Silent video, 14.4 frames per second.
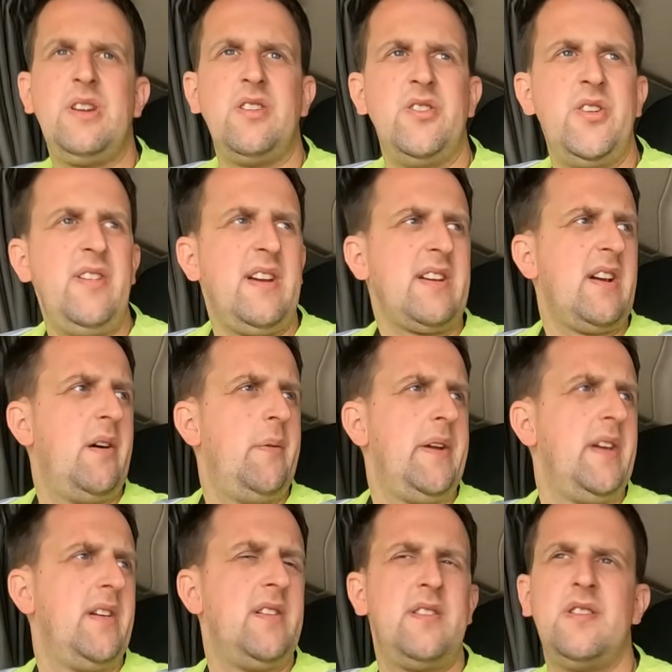can do that, can't
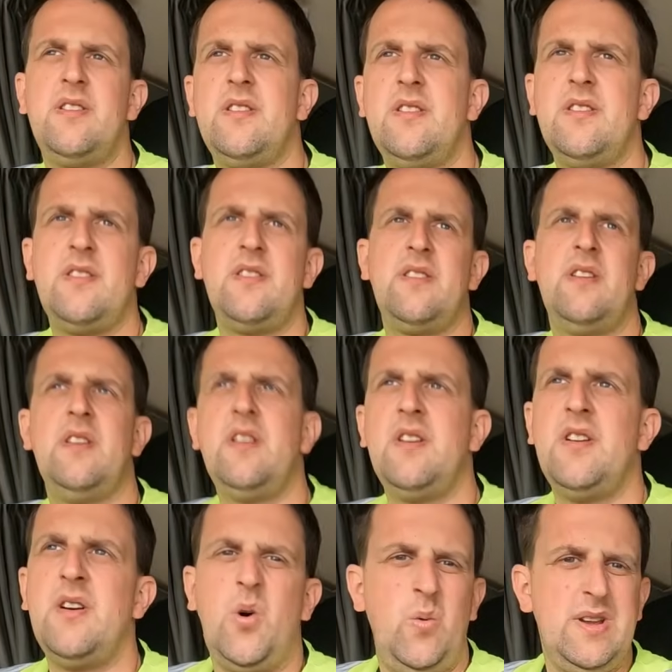we?
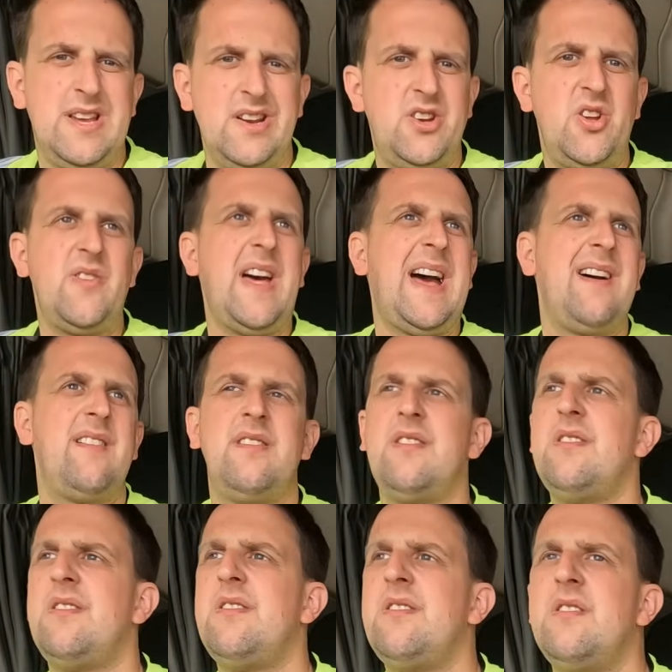We can do that.
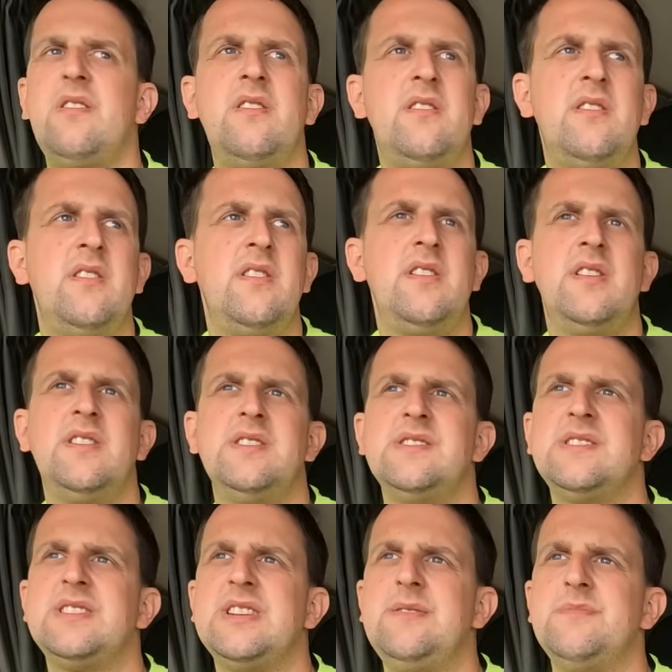
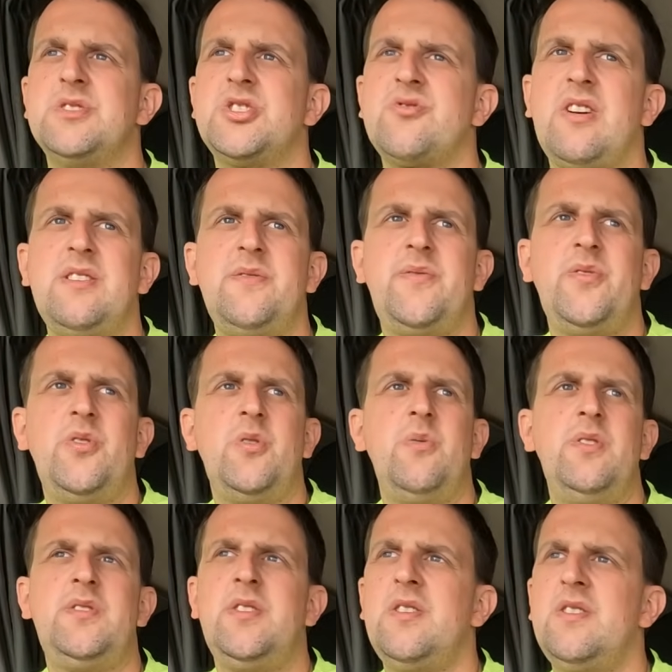Seems
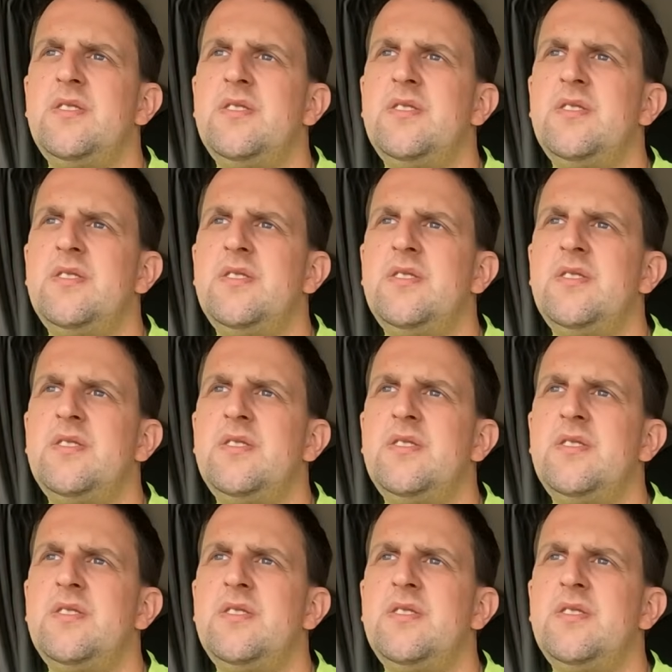straightforward.